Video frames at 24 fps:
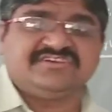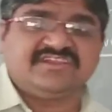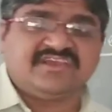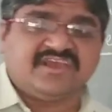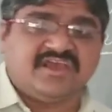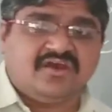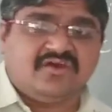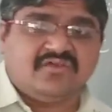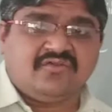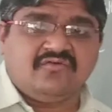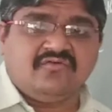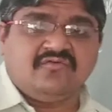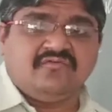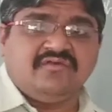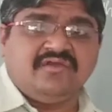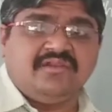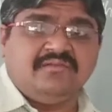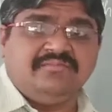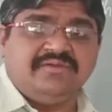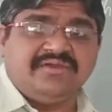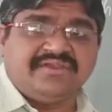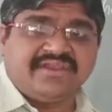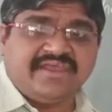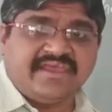curve
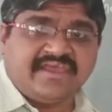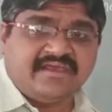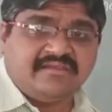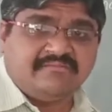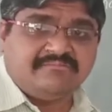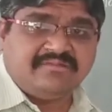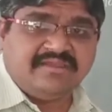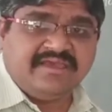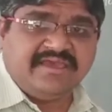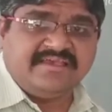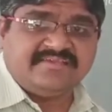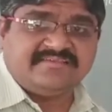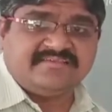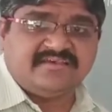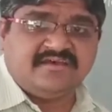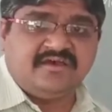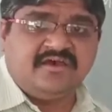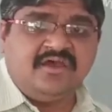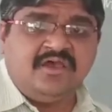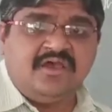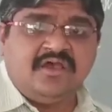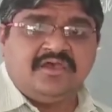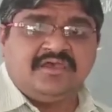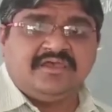will be taken place
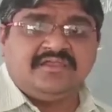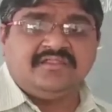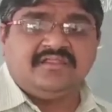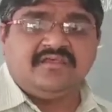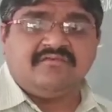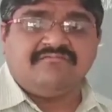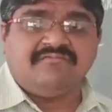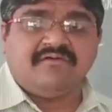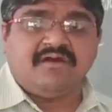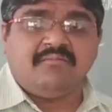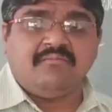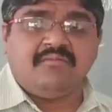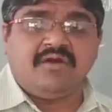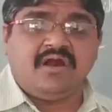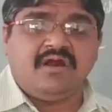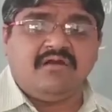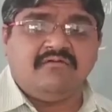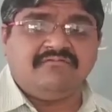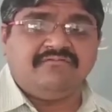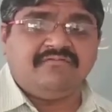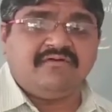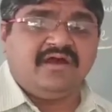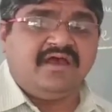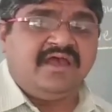in the form
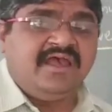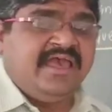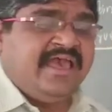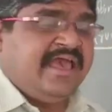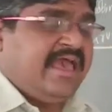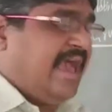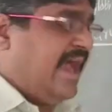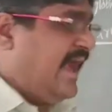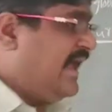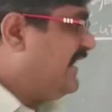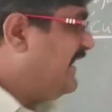of an